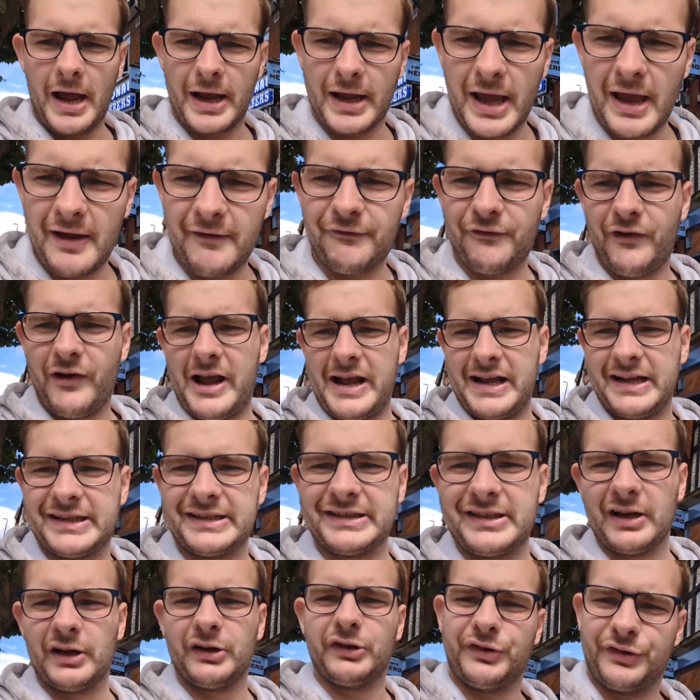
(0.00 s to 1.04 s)
Get
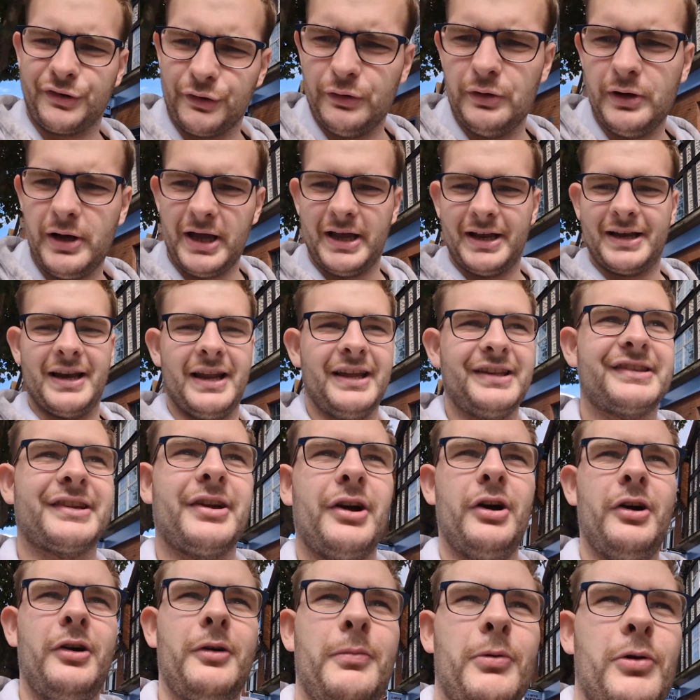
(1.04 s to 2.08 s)
things sorted. Let's
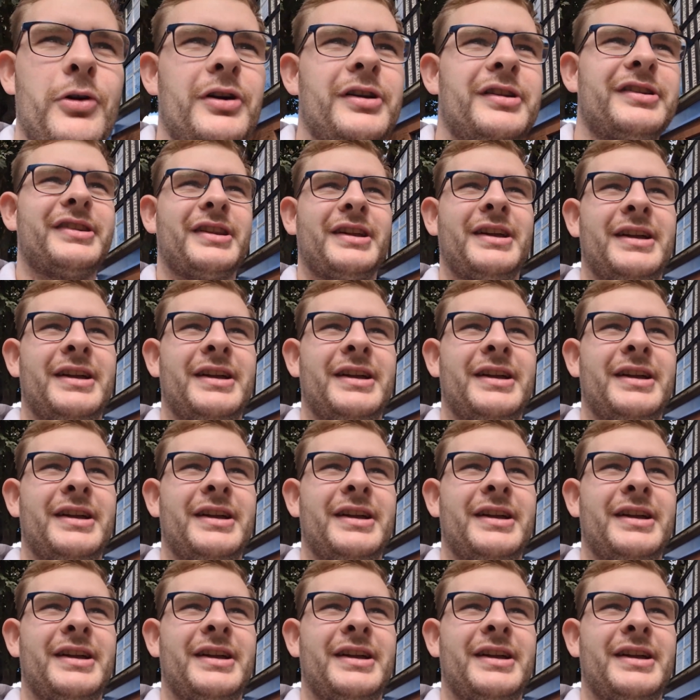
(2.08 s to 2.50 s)
go, boys.